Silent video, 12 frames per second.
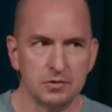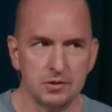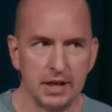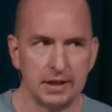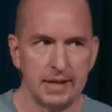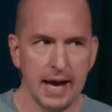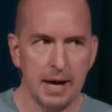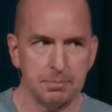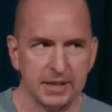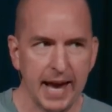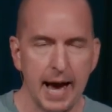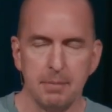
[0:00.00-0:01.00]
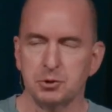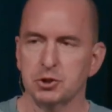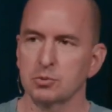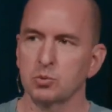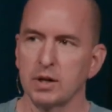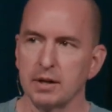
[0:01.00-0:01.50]
kidnapped,
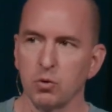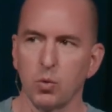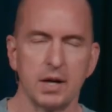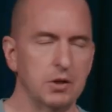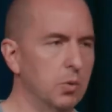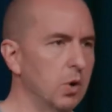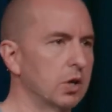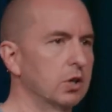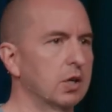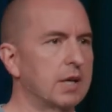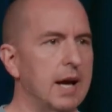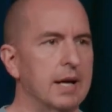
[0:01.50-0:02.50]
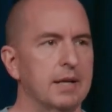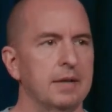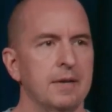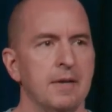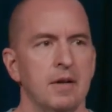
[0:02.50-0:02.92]
captured, whatever way you want to look at it,